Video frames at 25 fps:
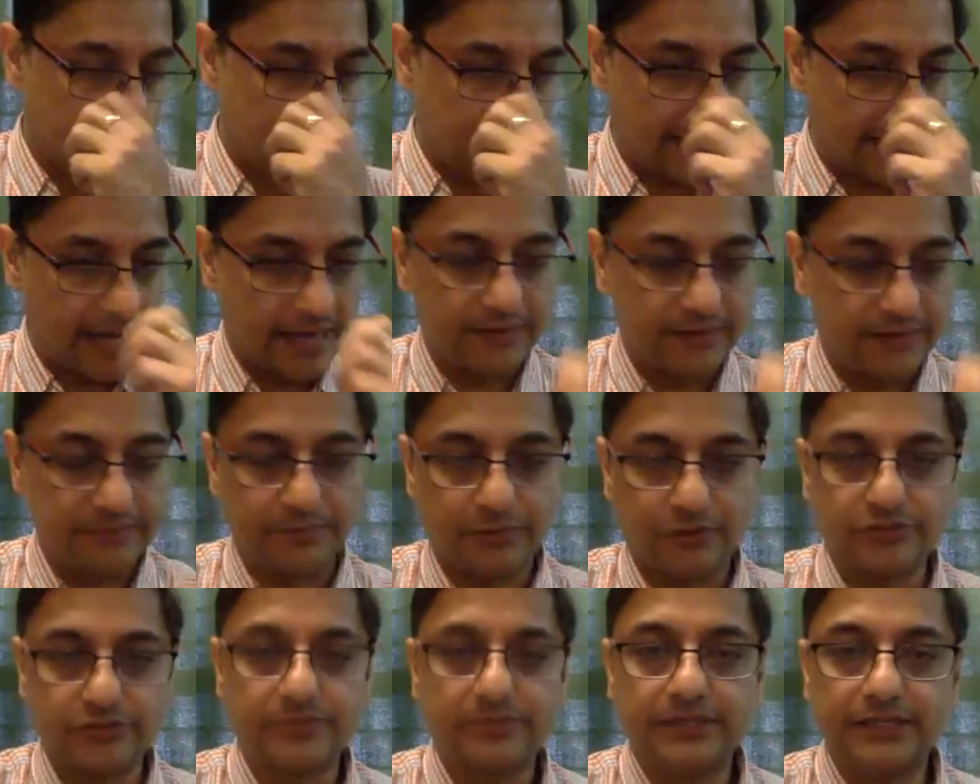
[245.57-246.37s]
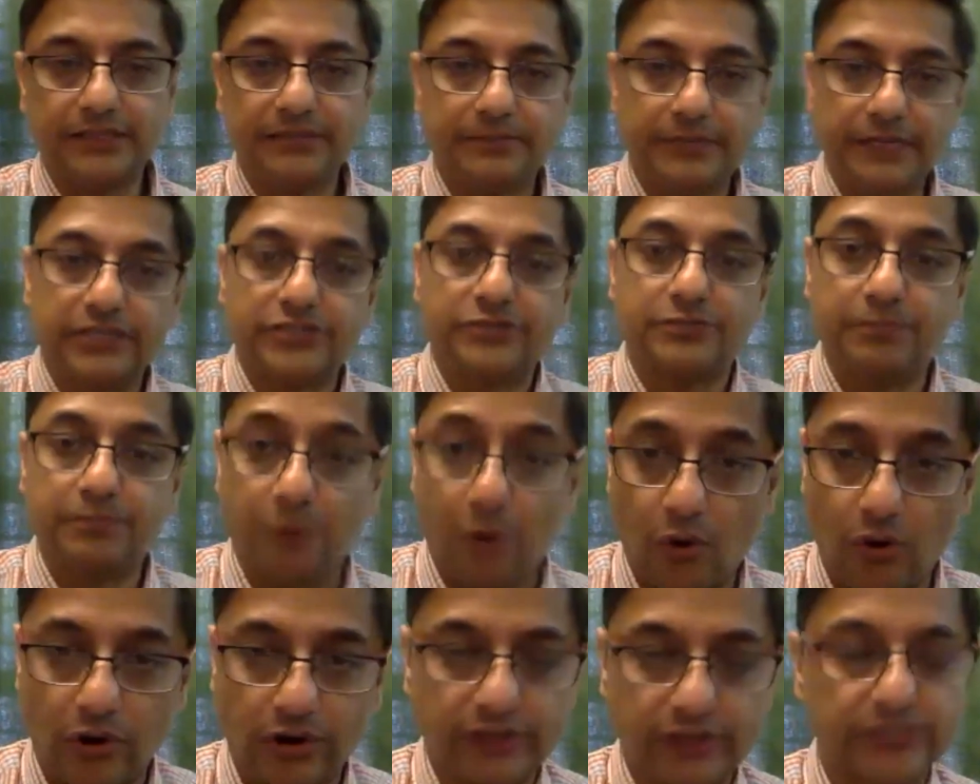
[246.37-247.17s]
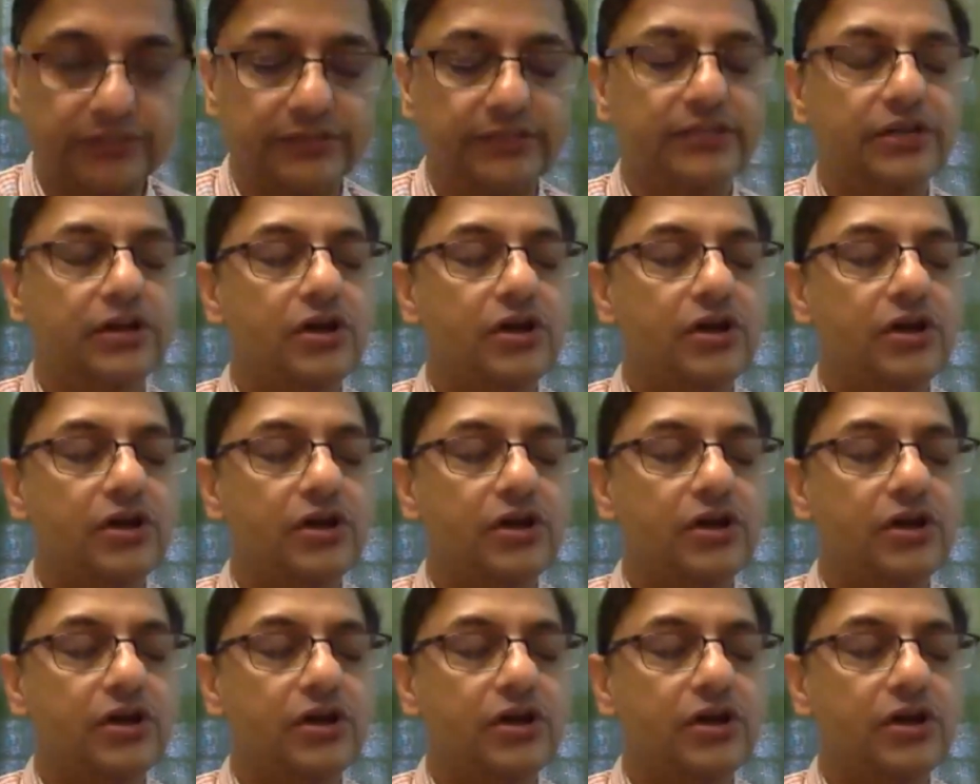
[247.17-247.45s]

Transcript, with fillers: and possibly the biggest port